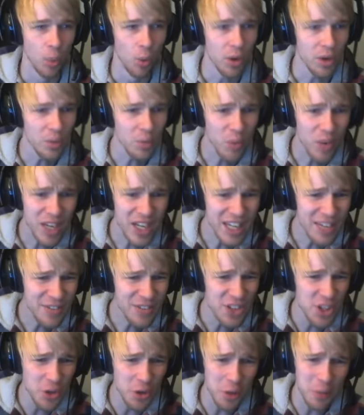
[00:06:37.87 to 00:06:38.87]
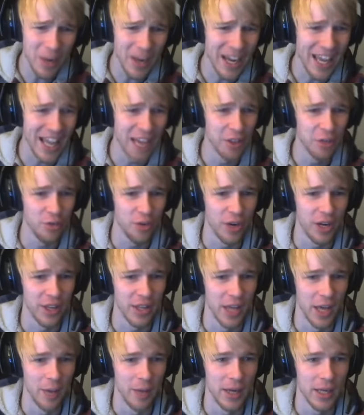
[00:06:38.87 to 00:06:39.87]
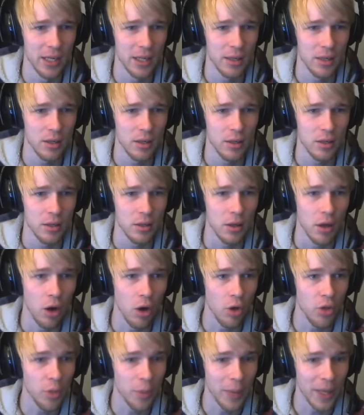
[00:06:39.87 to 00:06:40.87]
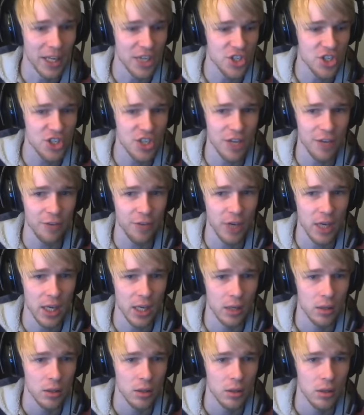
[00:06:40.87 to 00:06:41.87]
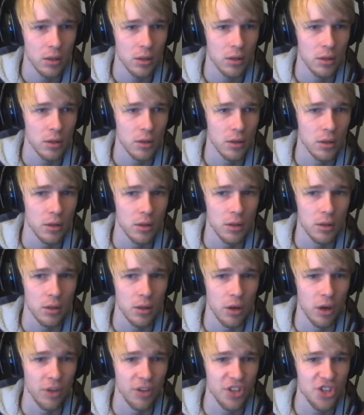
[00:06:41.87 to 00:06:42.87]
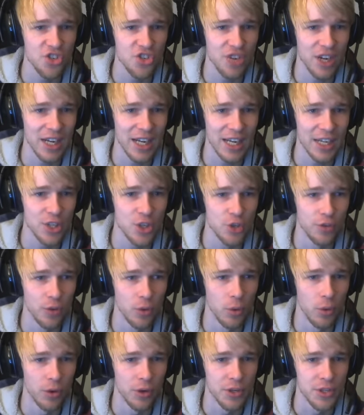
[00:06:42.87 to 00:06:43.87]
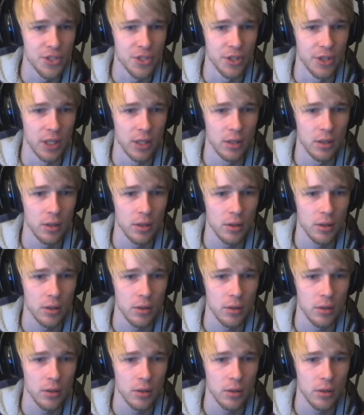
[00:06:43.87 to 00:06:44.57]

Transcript: What, what did he even do to my health right there, man? Oh, the palace is here. Are they just trying like 2v1 or something.